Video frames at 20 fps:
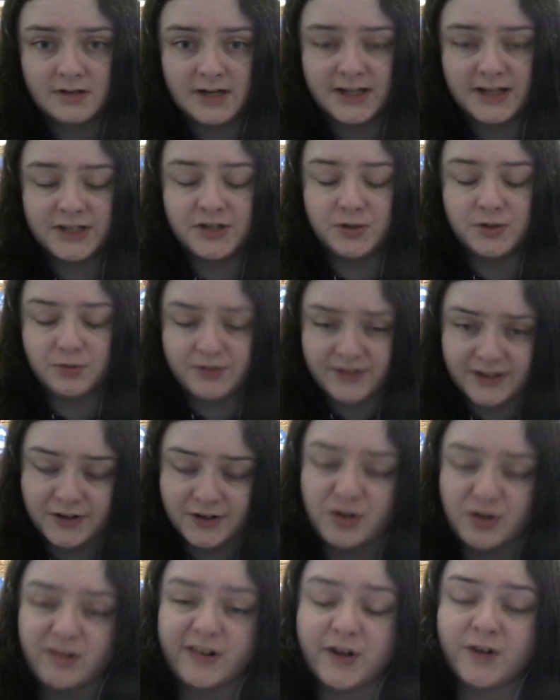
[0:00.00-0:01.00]
I do
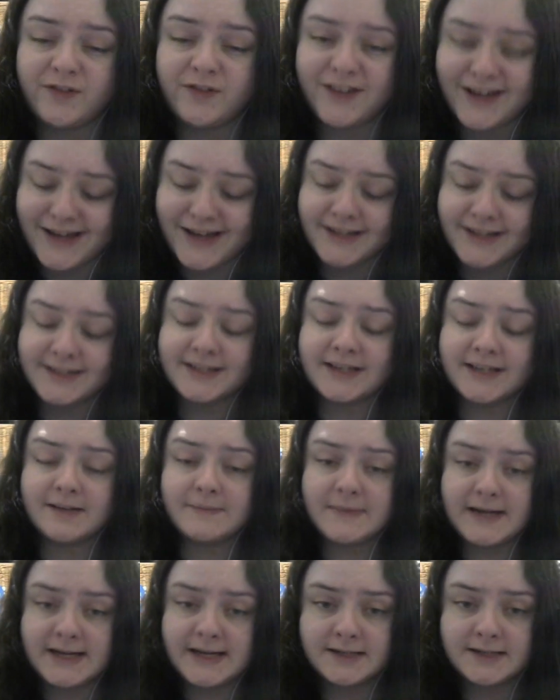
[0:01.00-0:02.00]
think you're in over your head here,
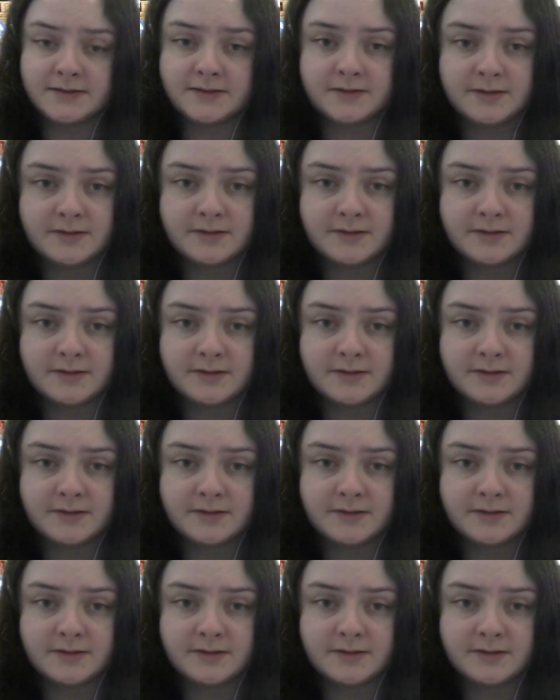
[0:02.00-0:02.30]
man.